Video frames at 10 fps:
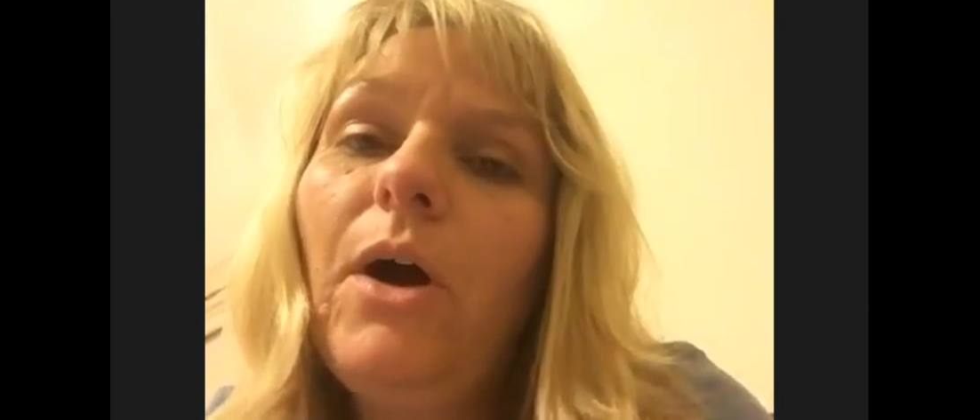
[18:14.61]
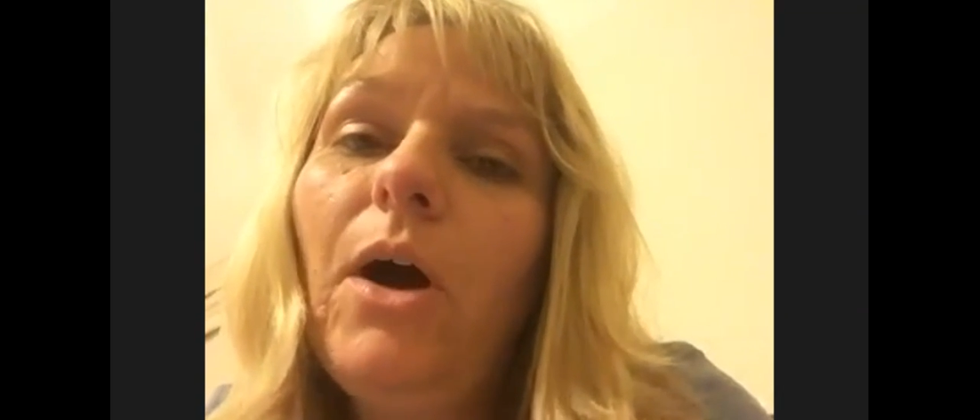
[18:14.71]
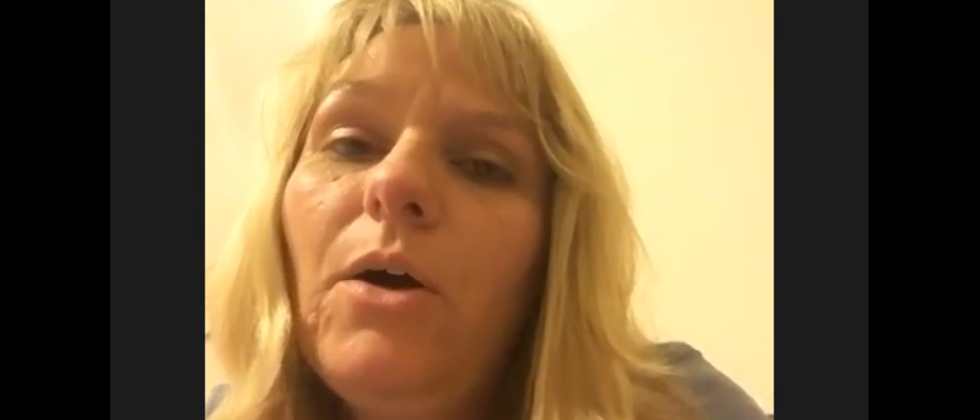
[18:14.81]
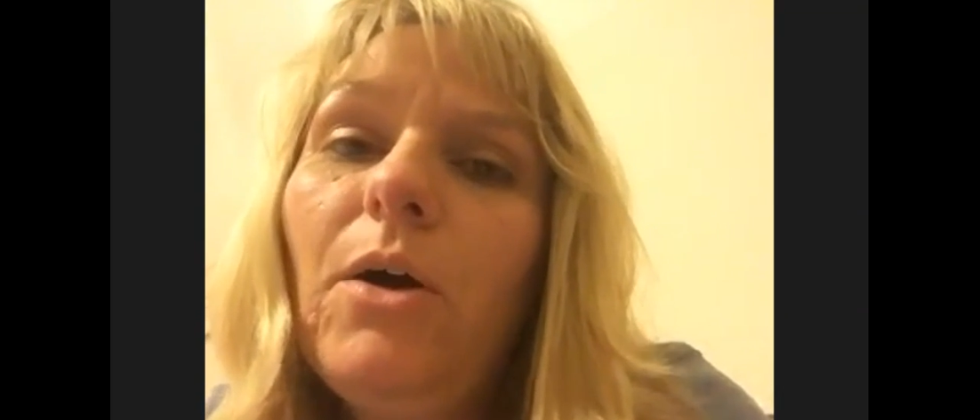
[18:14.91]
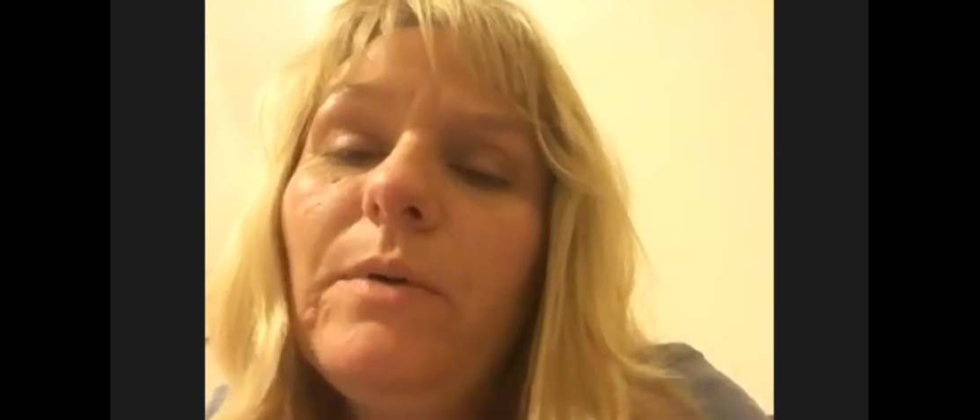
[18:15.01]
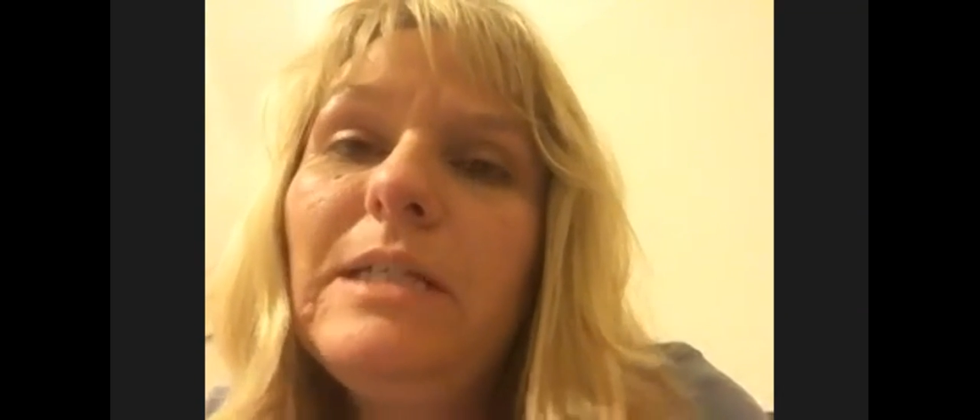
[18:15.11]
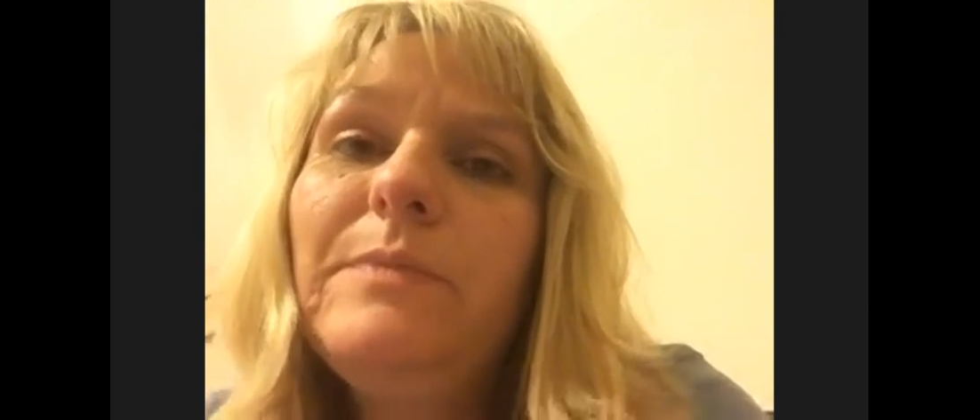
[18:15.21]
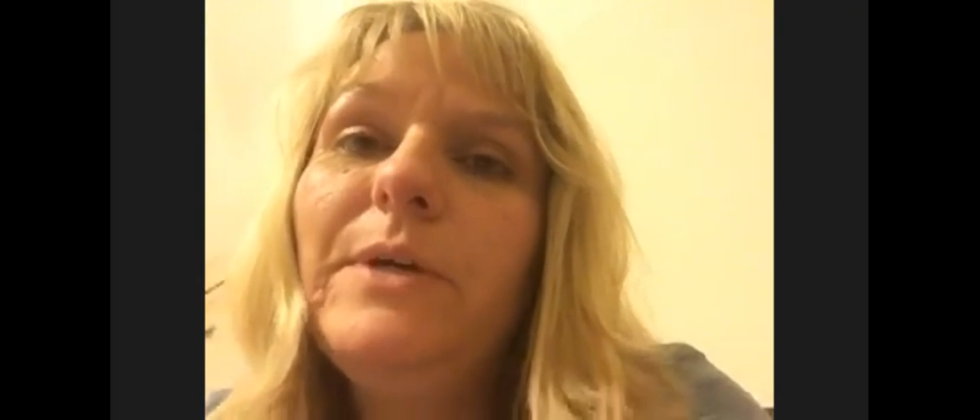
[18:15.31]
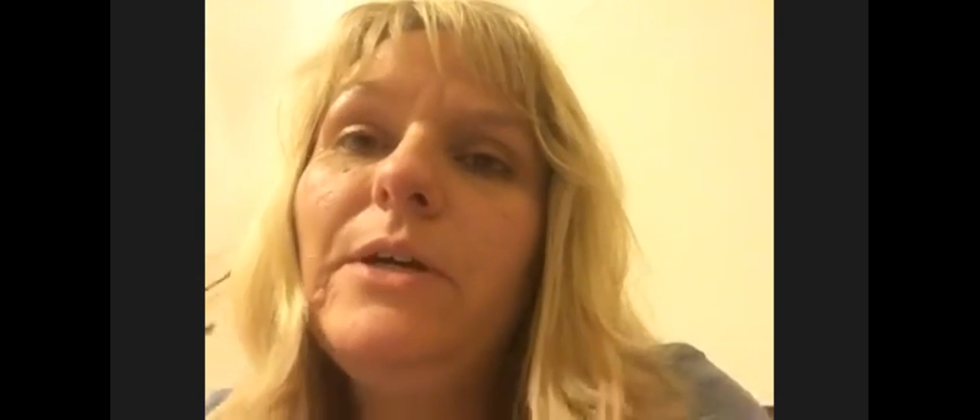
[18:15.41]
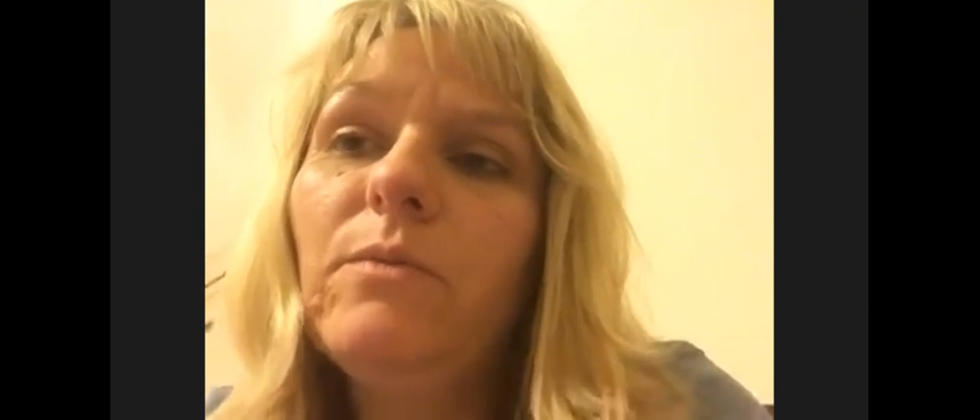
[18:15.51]
always
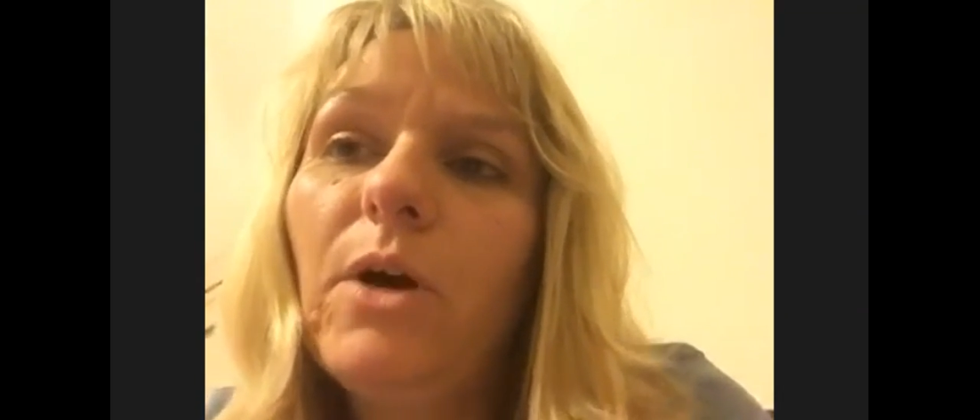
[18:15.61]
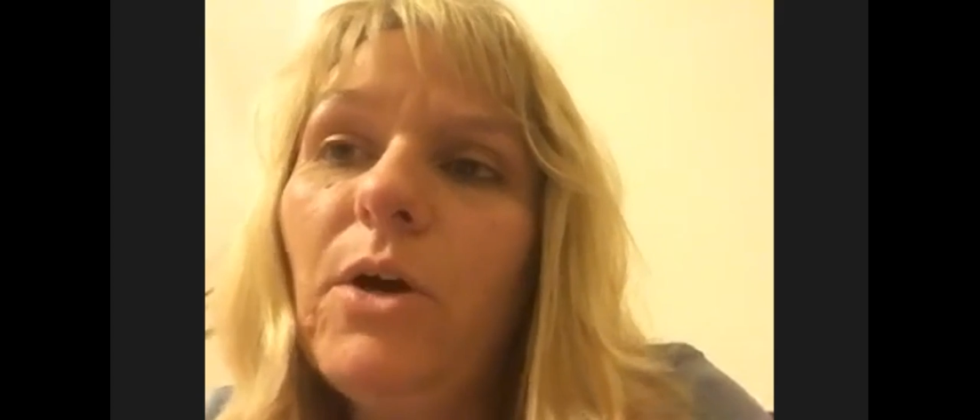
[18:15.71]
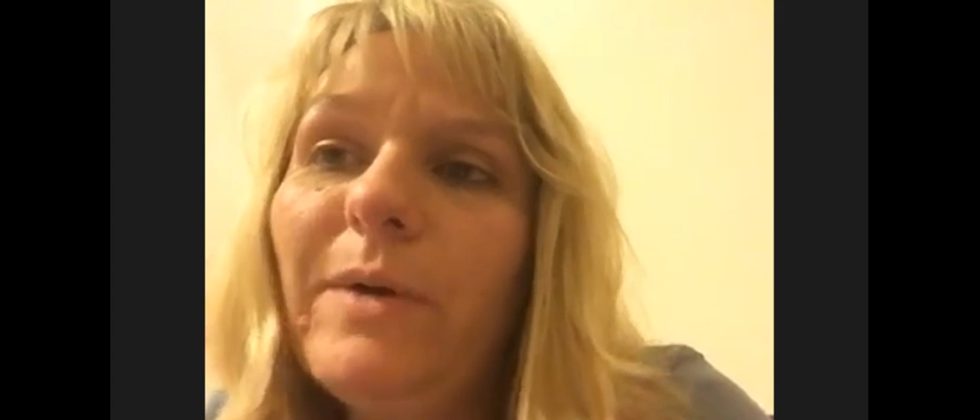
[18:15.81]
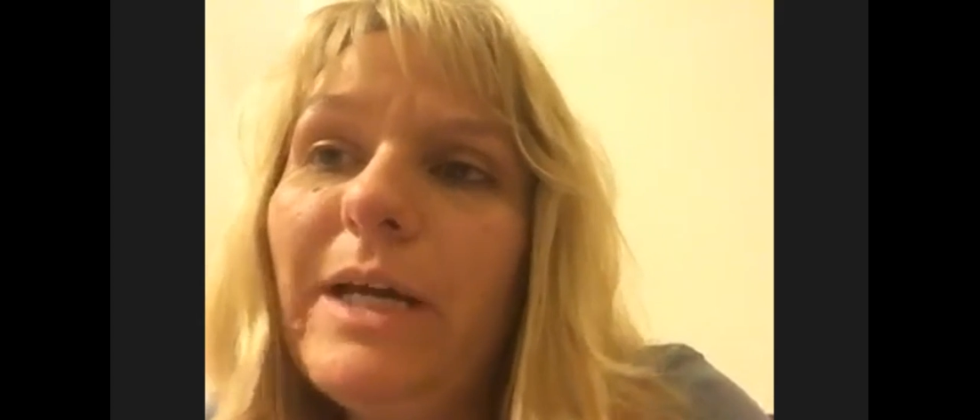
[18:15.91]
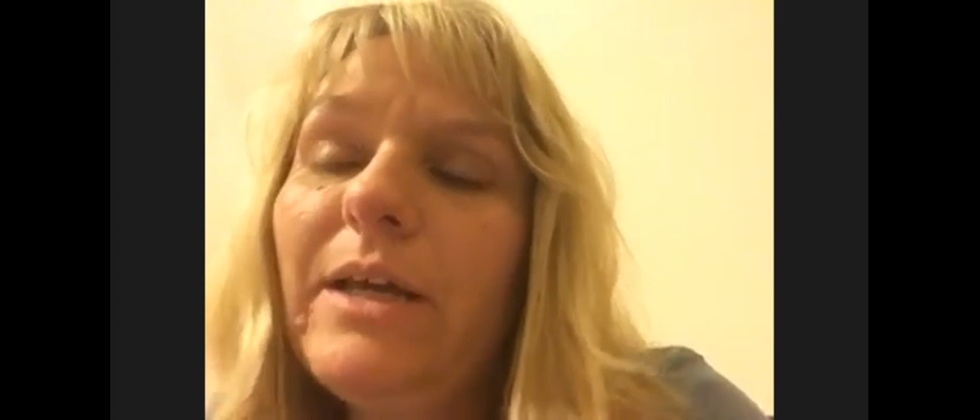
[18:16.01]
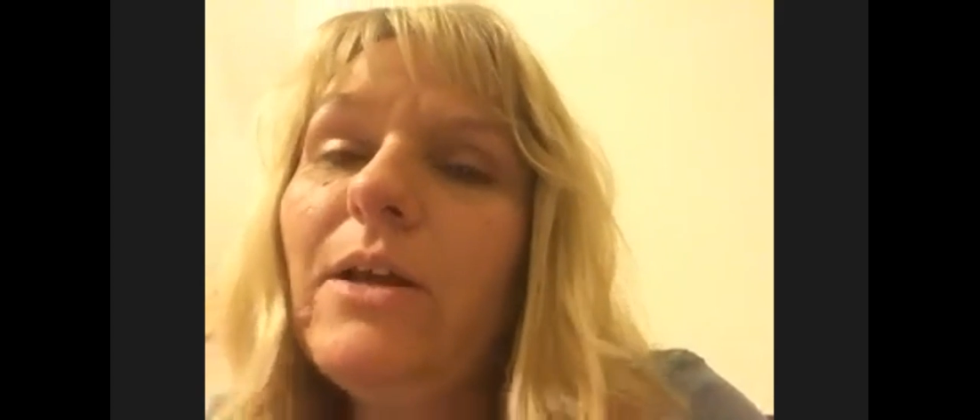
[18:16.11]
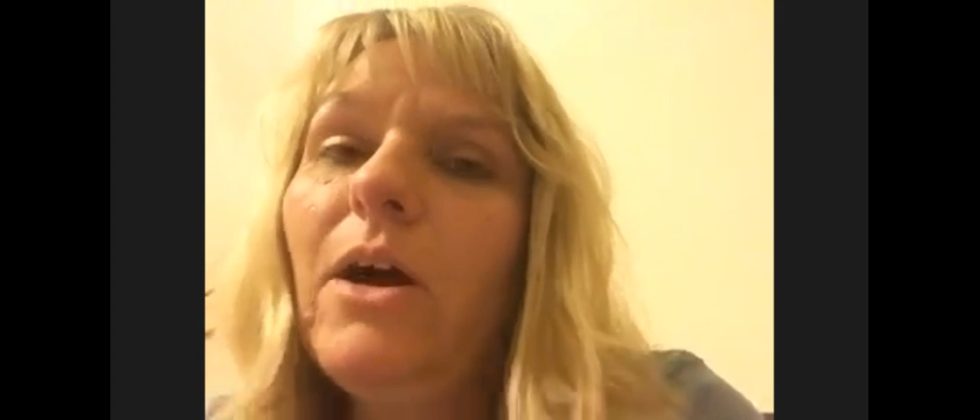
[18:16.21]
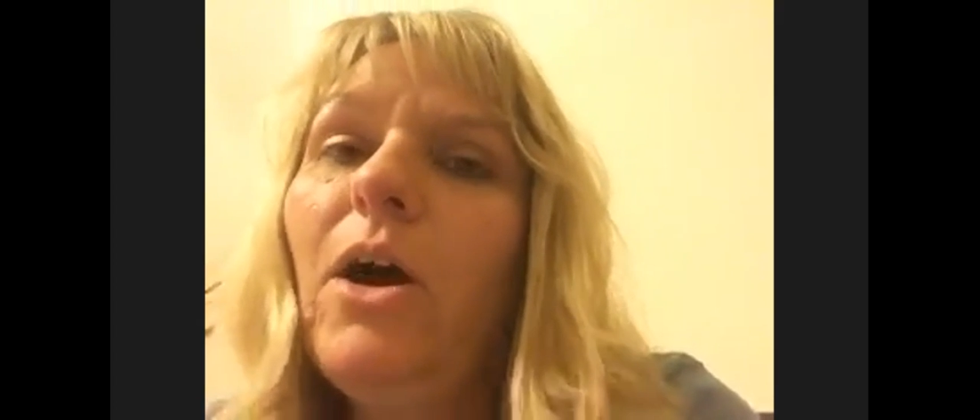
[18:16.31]
be growing and